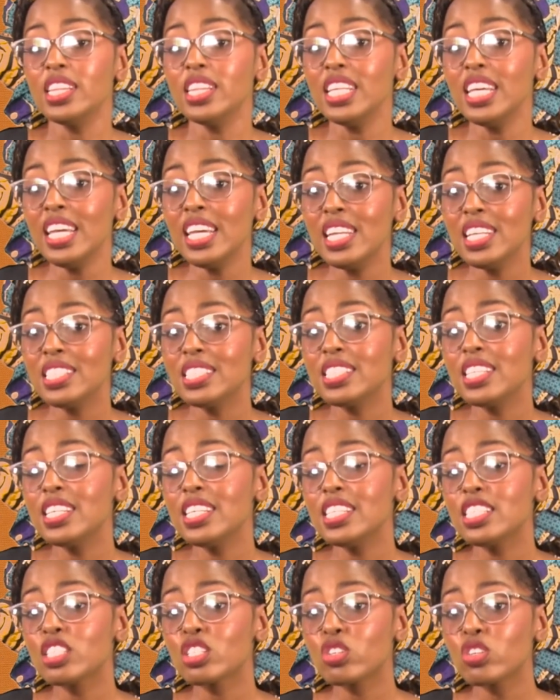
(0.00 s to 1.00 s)
It is the
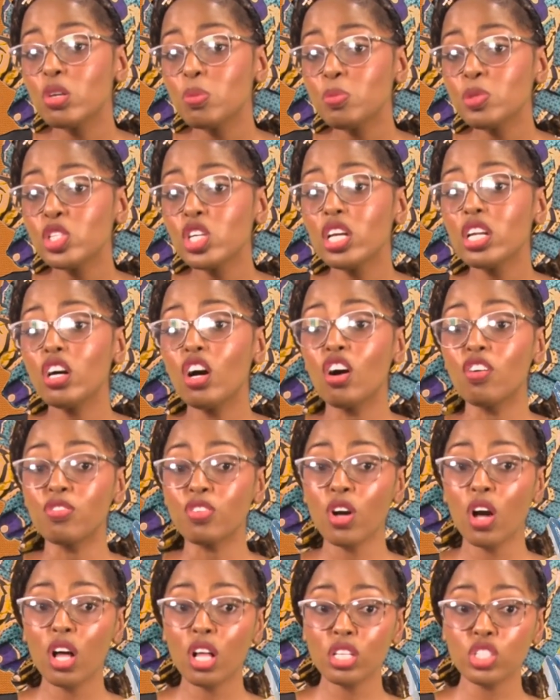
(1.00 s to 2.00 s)
description of
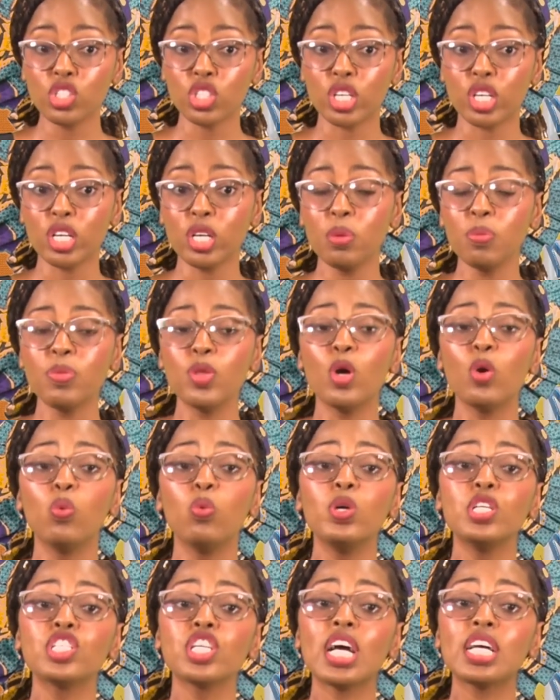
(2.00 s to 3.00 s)
culture
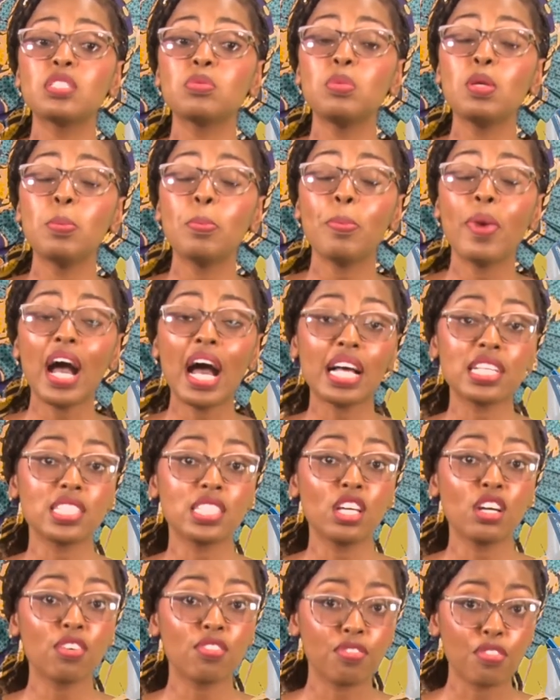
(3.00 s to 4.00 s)
which has been passed
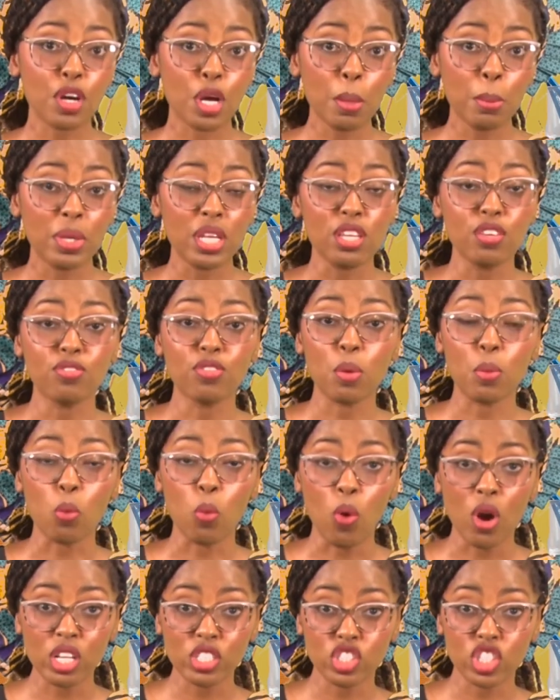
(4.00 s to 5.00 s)
down verbally from
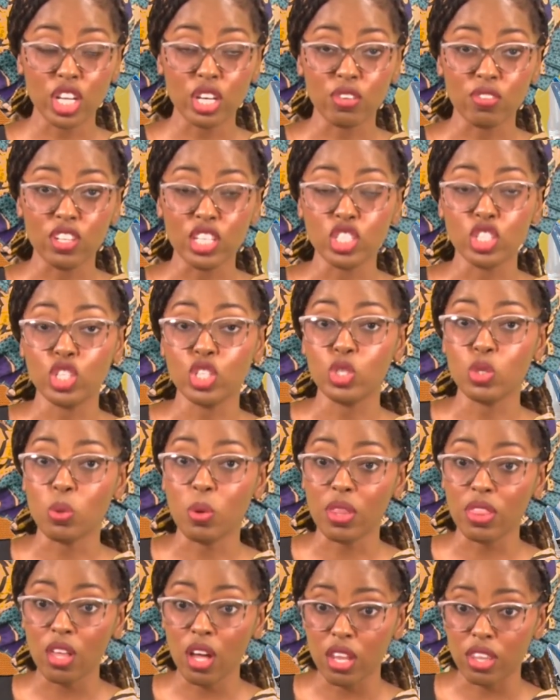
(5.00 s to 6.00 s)
one generation to
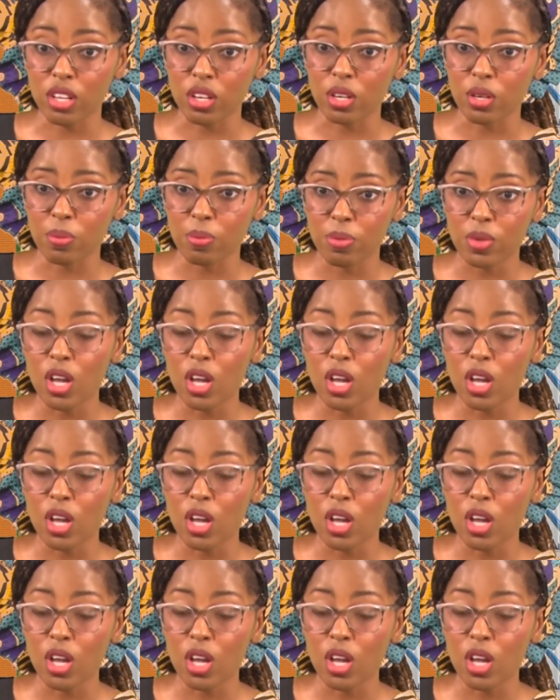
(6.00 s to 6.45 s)
another.